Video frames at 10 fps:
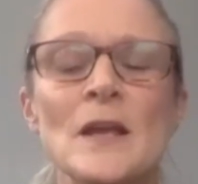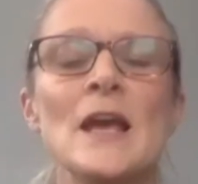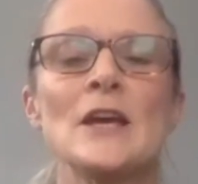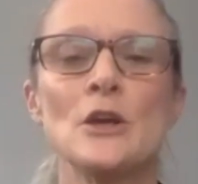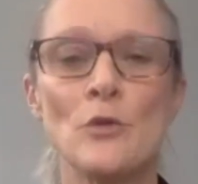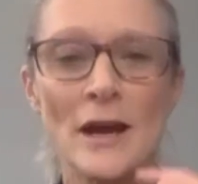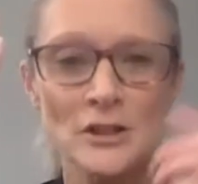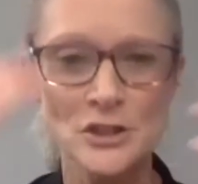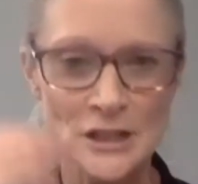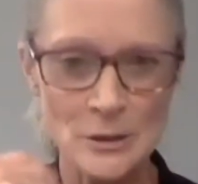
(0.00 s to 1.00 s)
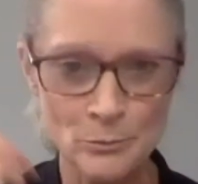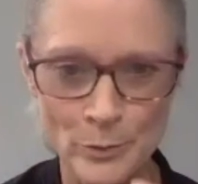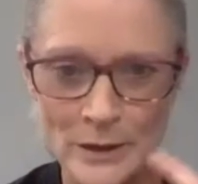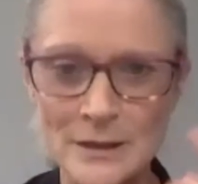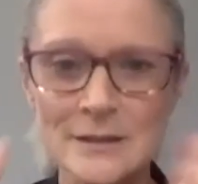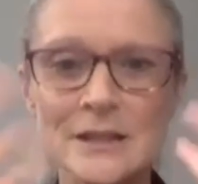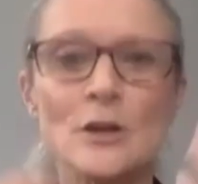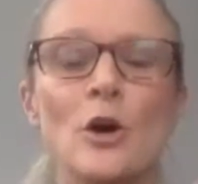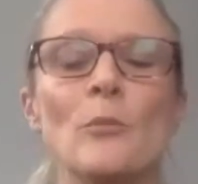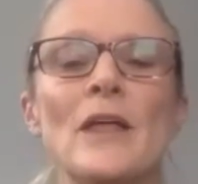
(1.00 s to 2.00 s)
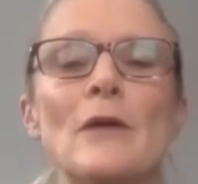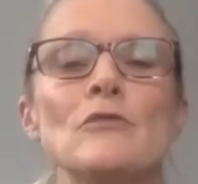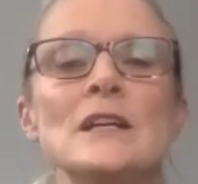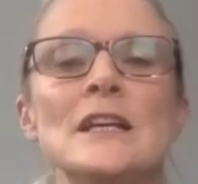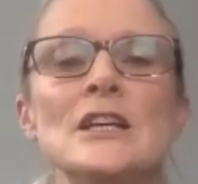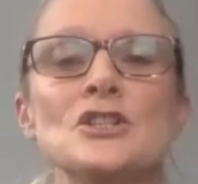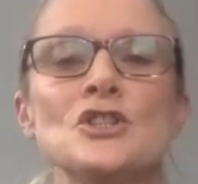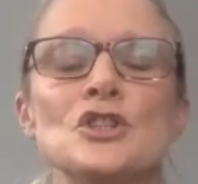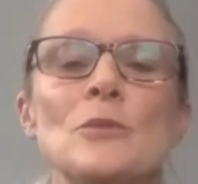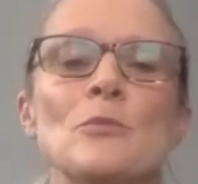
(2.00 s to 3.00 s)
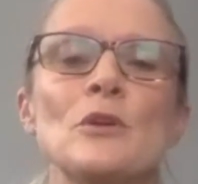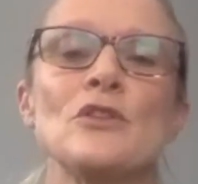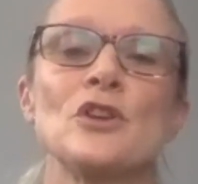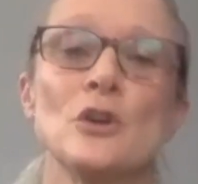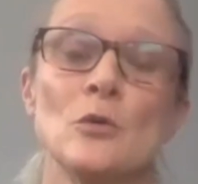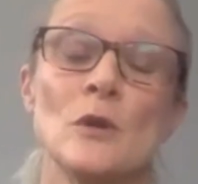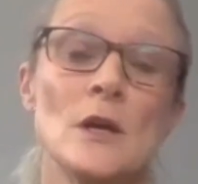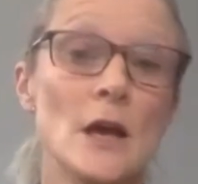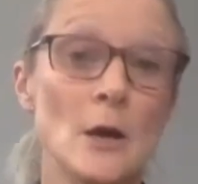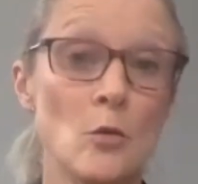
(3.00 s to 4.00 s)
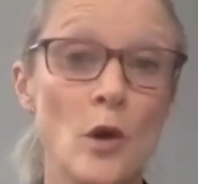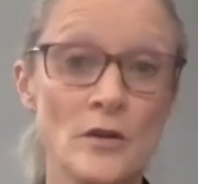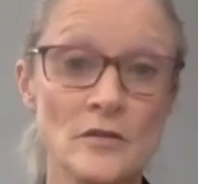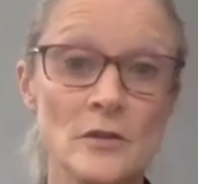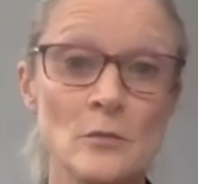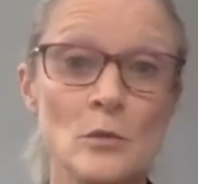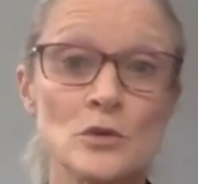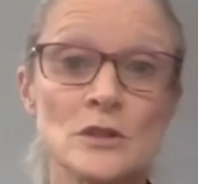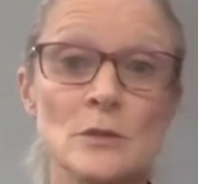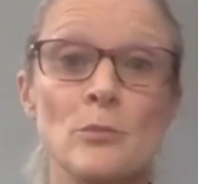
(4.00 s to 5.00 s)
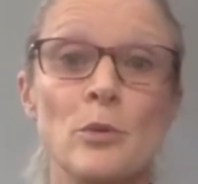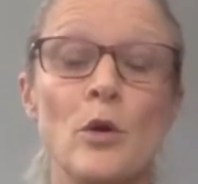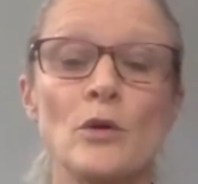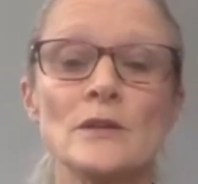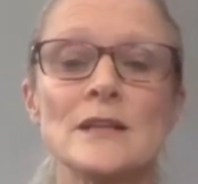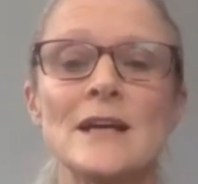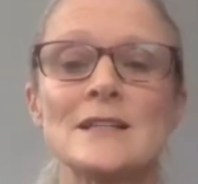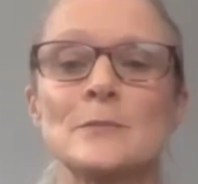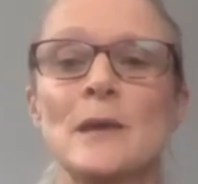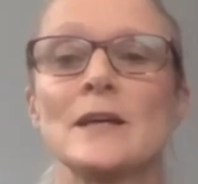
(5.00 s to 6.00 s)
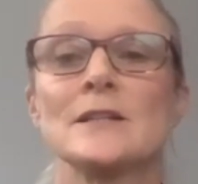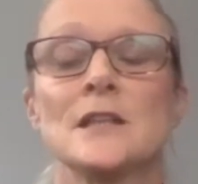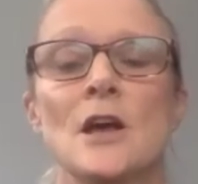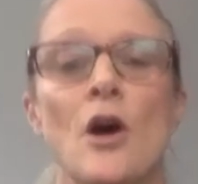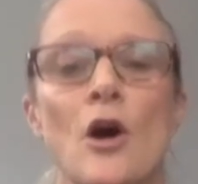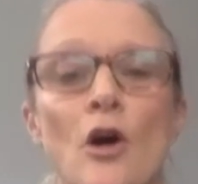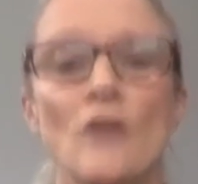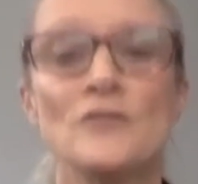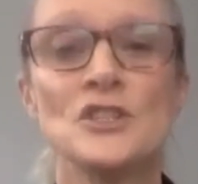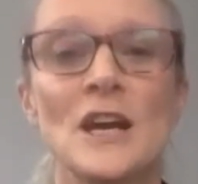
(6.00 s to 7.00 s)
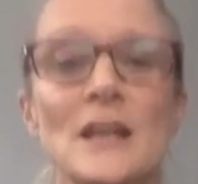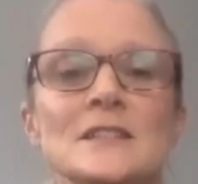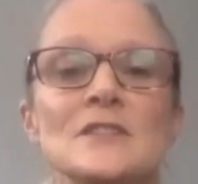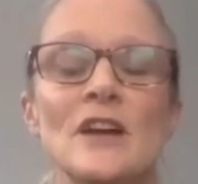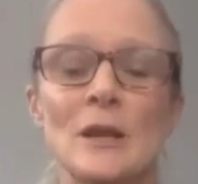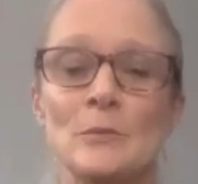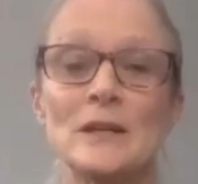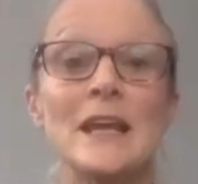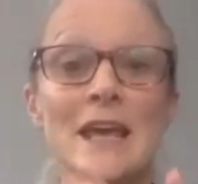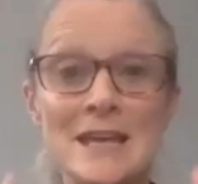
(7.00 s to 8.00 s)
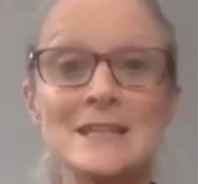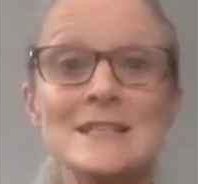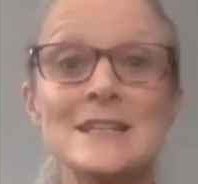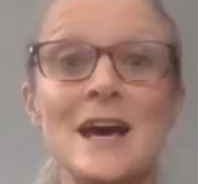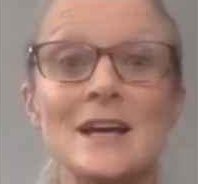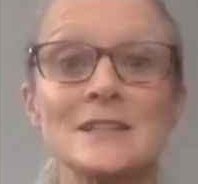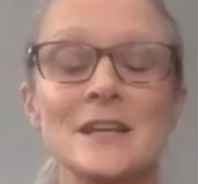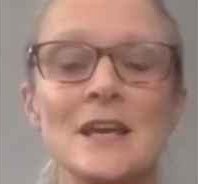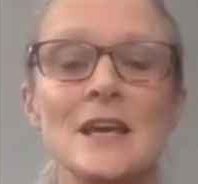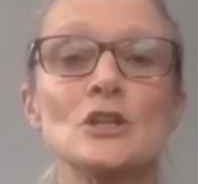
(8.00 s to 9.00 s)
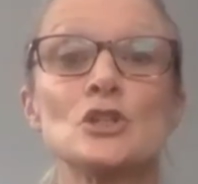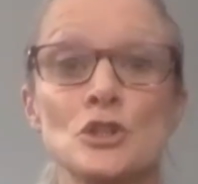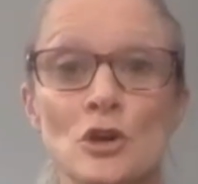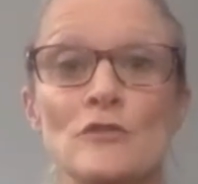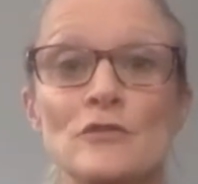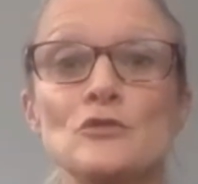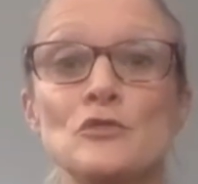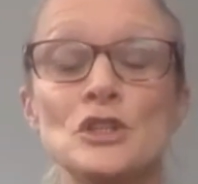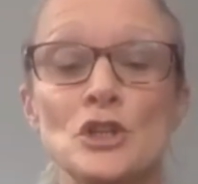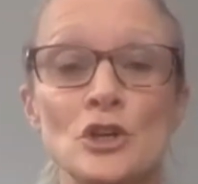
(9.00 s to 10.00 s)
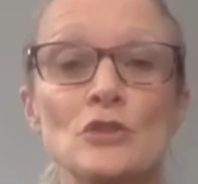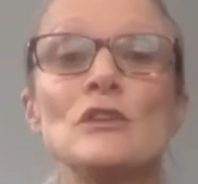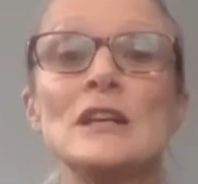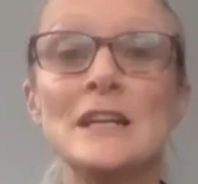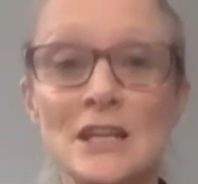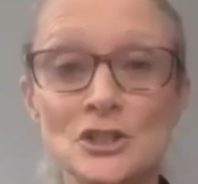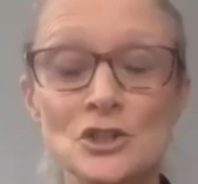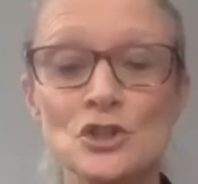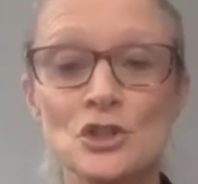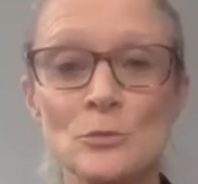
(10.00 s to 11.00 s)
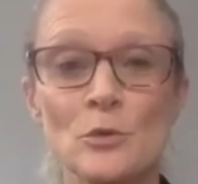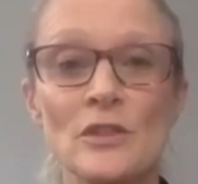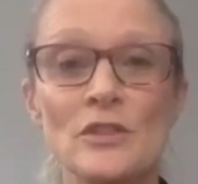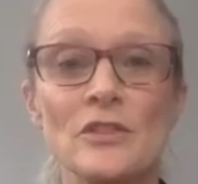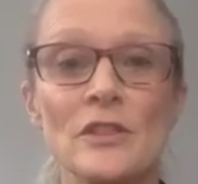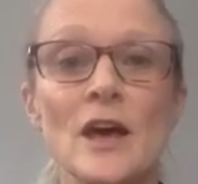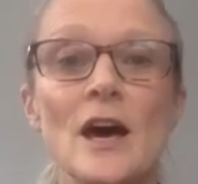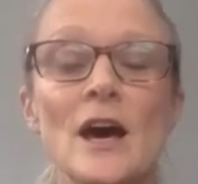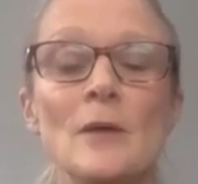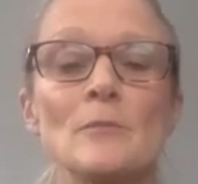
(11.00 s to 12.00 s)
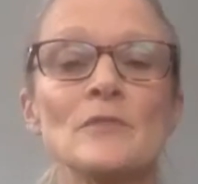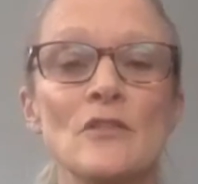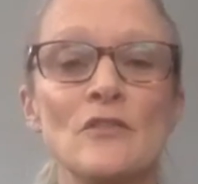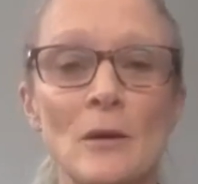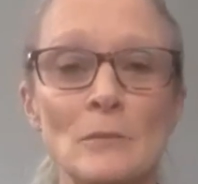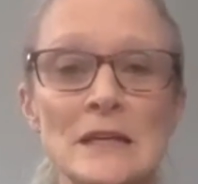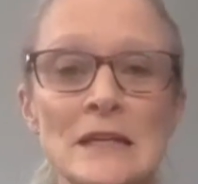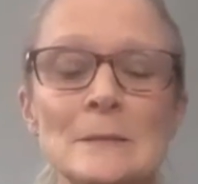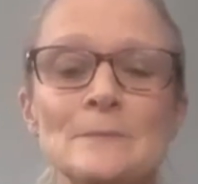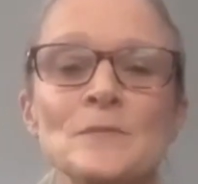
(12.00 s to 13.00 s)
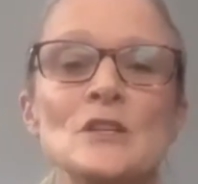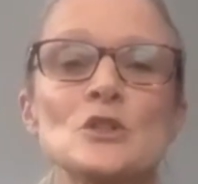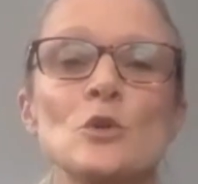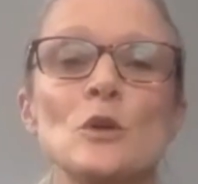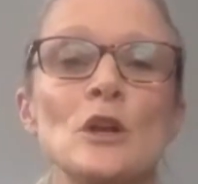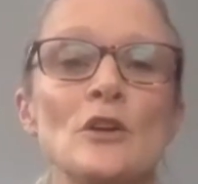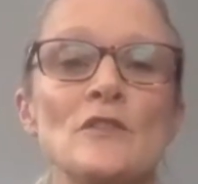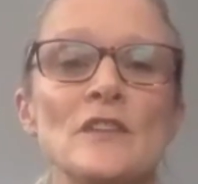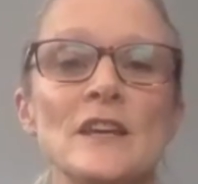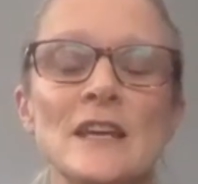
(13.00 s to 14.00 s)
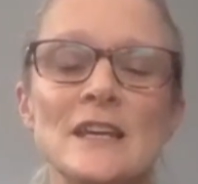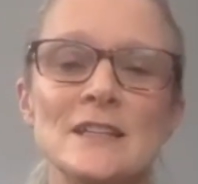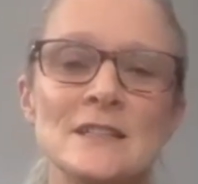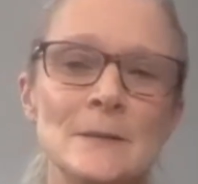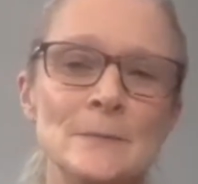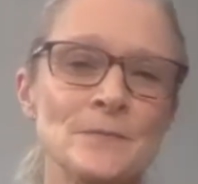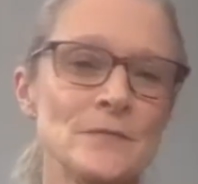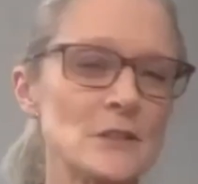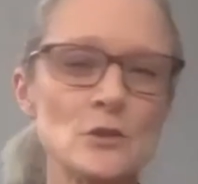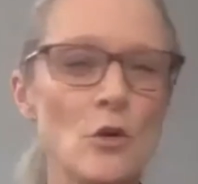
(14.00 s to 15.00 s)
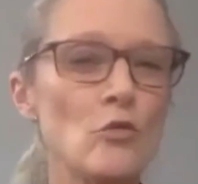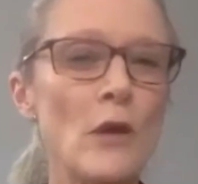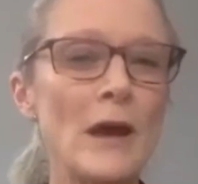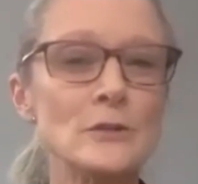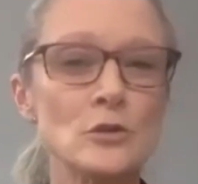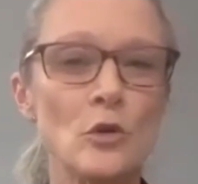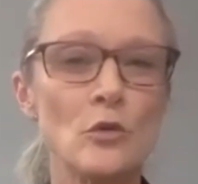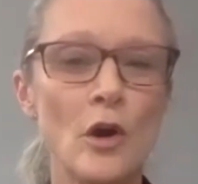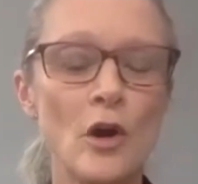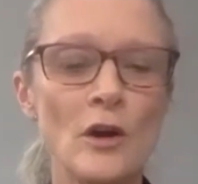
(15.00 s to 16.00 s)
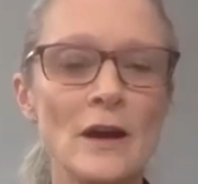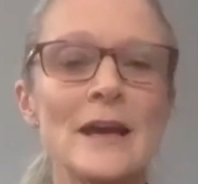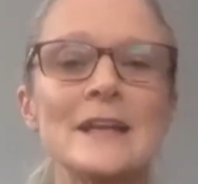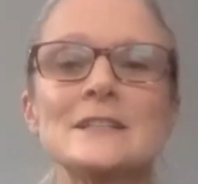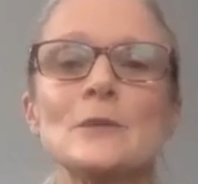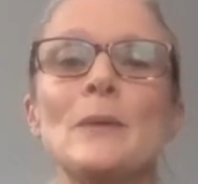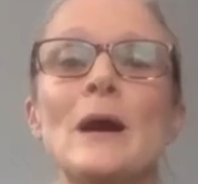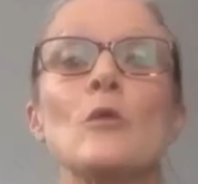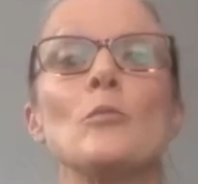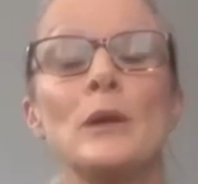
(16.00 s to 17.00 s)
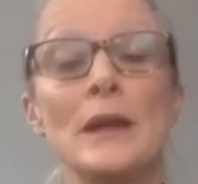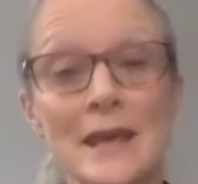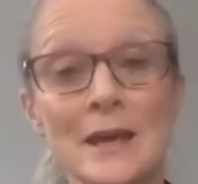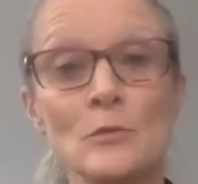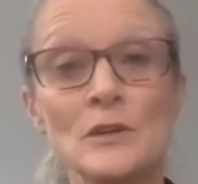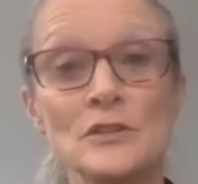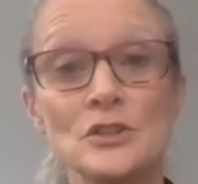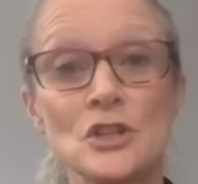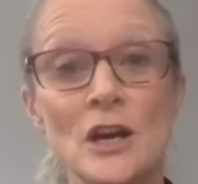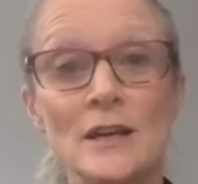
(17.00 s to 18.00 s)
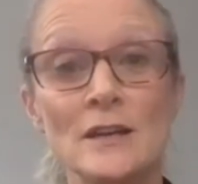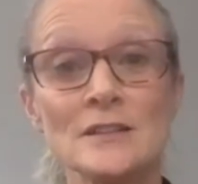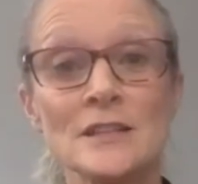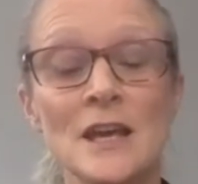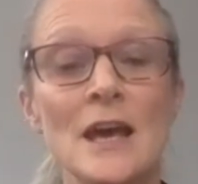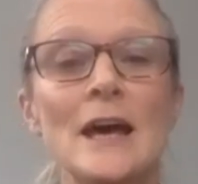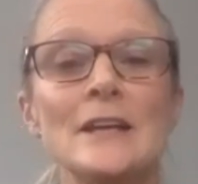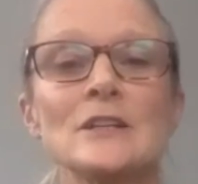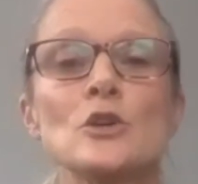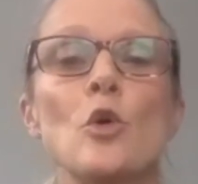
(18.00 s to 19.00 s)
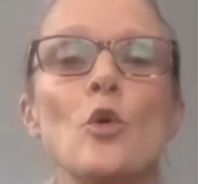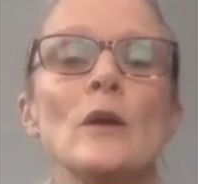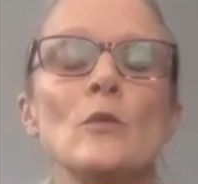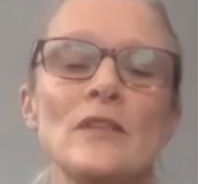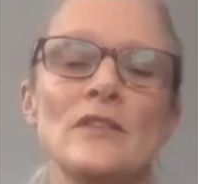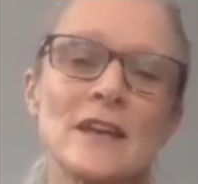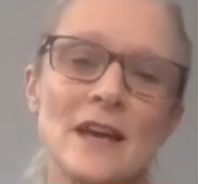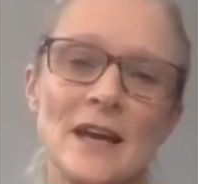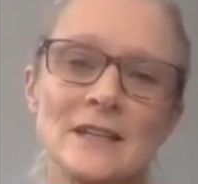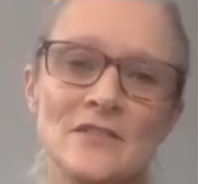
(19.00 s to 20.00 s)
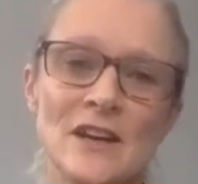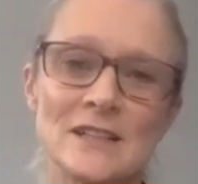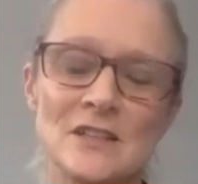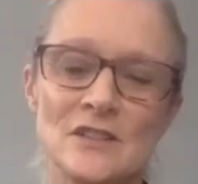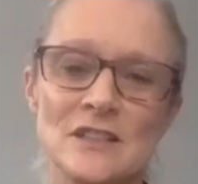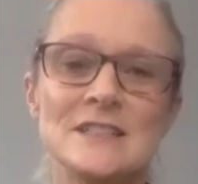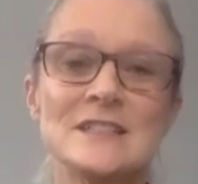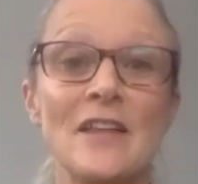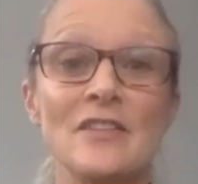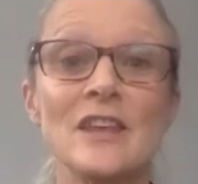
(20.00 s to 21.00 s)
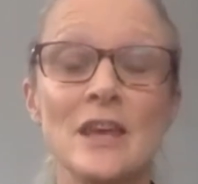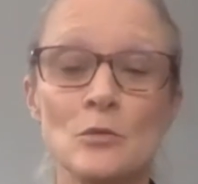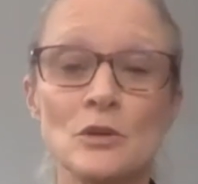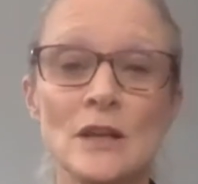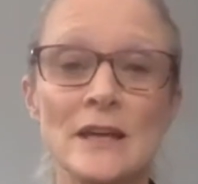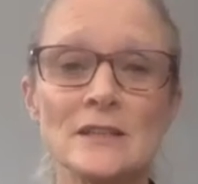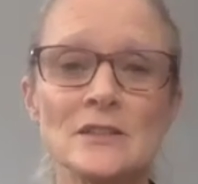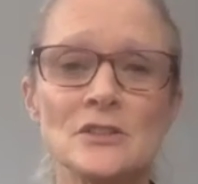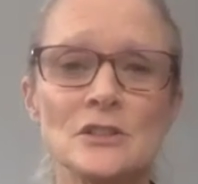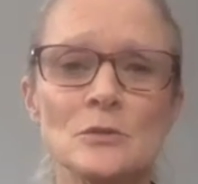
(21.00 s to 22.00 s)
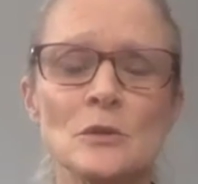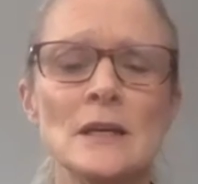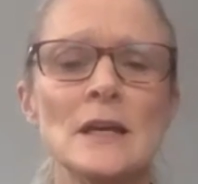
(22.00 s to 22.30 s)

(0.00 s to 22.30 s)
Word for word: you're actually building up that relationship with you and one of the most important aspects of child development is that serve and return relationship with um, their family so a lot of it is there's no right or wrong it's about playing with your child and going with the kind of activities that they would like to do.